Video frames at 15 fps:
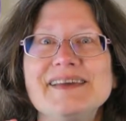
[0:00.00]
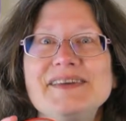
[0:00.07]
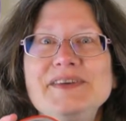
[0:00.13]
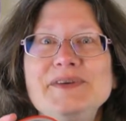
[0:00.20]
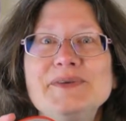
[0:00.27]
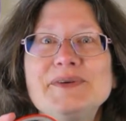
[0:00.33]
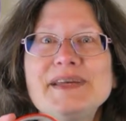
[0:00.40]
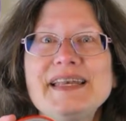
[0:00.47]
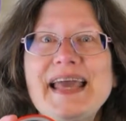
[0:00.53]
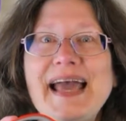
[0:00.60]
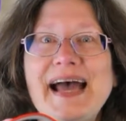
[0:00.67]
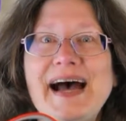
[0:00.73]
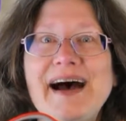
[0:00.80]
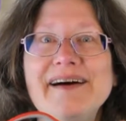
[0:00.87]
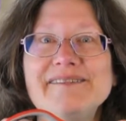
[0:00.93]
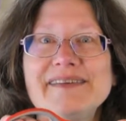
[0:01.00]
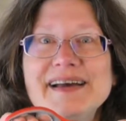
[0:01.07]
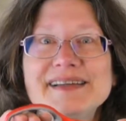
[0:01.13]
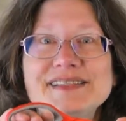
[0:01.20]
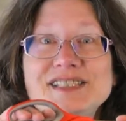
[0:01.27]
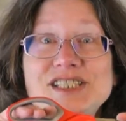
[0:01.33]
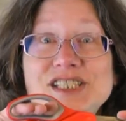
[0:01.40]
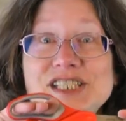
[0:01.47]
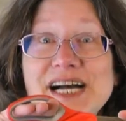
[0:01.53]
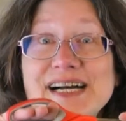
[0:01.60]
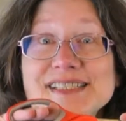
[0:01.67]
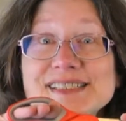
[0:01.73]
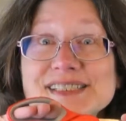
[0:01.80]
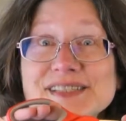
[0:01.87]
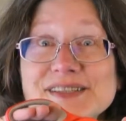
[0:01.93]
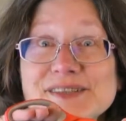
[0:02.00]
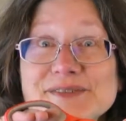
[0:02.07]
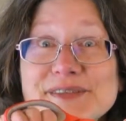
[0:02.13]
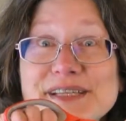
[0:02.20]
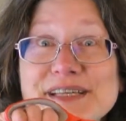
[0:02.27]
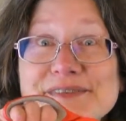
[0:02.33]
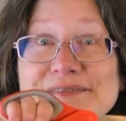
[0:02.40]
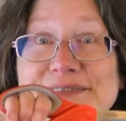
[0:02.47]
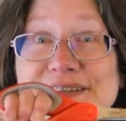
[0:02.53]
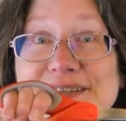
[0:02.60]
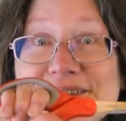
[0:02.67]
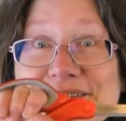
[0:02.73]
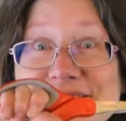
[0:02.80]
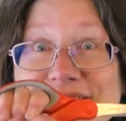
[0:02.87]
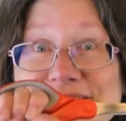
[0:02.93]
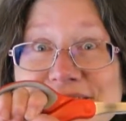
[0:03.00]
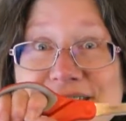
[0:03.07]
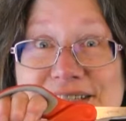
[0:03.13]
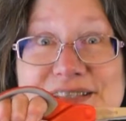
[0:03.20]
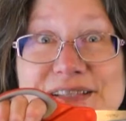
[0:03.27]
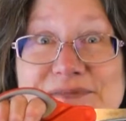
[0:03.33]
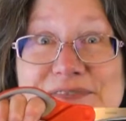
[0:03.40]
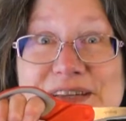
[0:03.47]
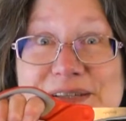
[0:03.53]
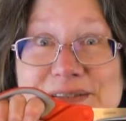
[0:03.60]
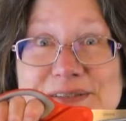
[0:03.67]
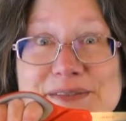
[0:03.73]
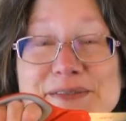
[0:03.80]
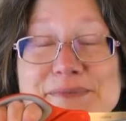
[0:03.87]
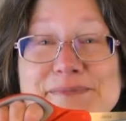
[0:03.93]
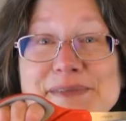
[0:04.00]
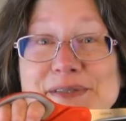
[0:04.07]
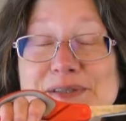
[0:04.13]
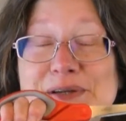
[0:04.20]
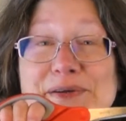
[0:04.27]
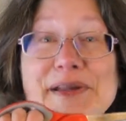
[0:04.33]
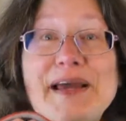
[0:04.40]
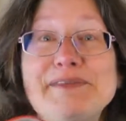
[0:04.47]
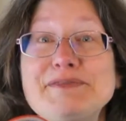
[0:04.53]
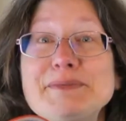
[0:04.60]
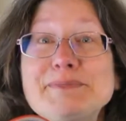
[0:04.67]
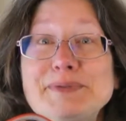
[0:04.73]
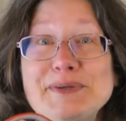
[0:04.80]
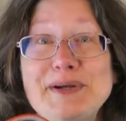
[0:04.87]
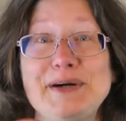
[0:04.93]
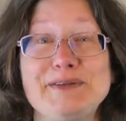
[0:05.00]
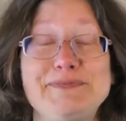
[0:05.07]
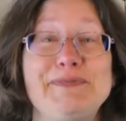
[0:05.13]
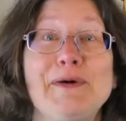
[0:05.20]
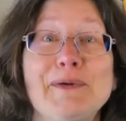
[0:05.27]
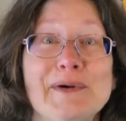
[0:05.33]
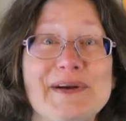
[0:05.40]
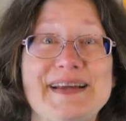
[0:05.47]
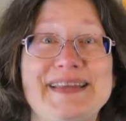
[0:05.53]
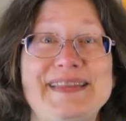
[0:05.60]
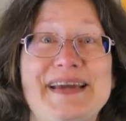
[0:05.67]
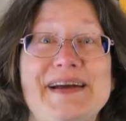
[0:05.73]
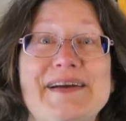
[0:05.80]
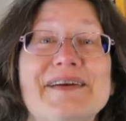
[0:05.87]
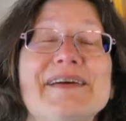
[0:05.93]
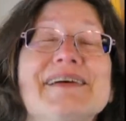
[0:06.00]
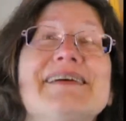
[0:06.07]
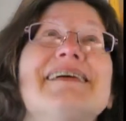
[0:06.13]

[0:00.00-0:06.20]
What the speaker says: you can have just 3 fingers in the finger loop. You don't have to put all 4 in there.